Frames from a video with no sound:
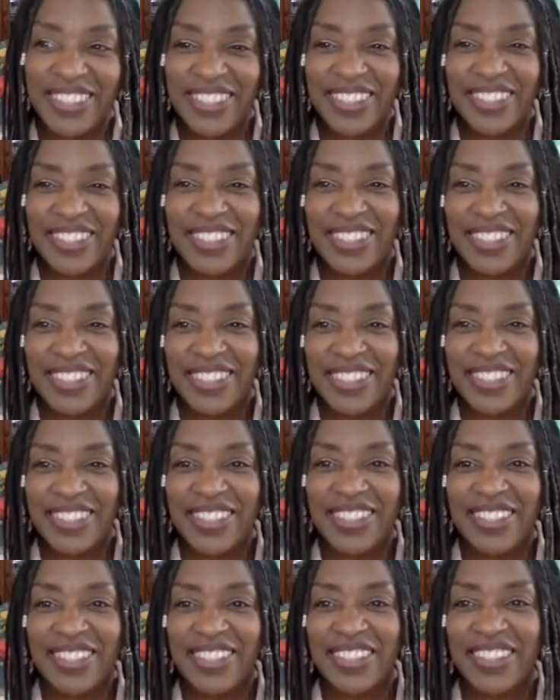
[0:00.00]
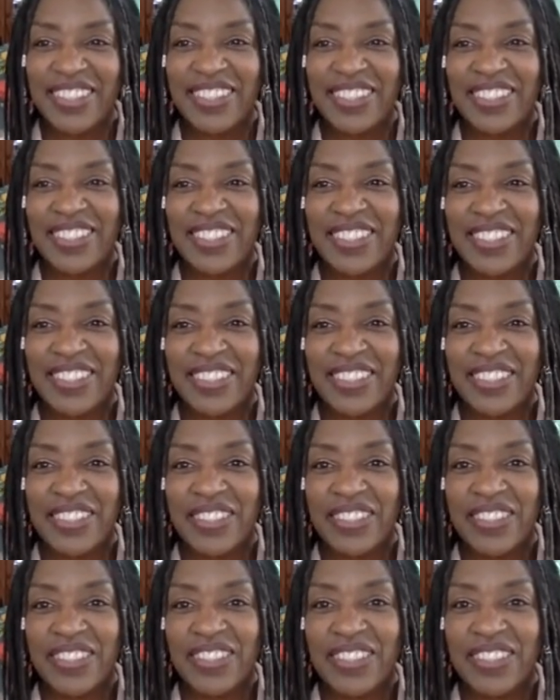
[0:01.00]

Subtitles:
This person isn't speaking.